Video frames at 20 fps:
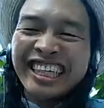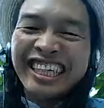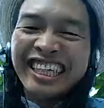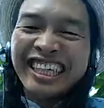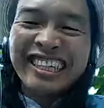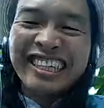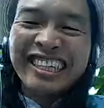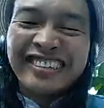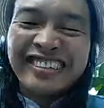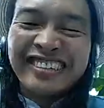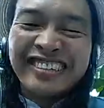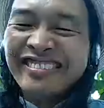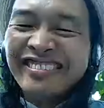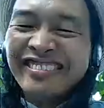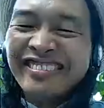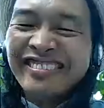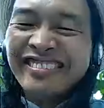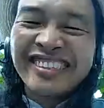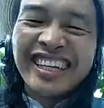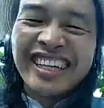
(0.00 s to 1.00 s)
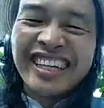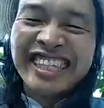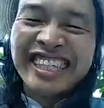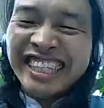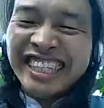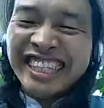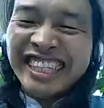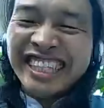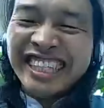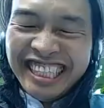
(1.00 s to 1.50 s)
or even other buses
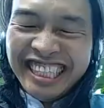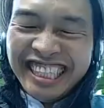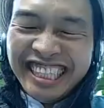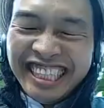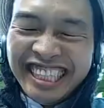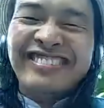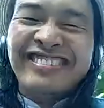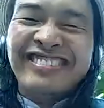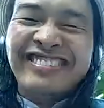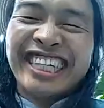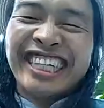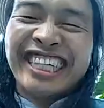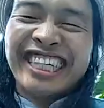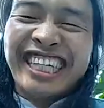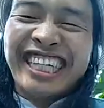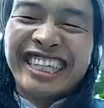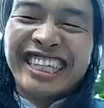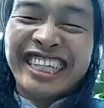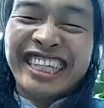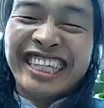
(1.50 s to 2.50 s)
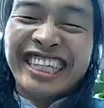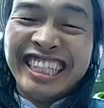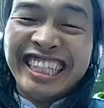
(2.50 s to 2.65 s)
that people are connecting to.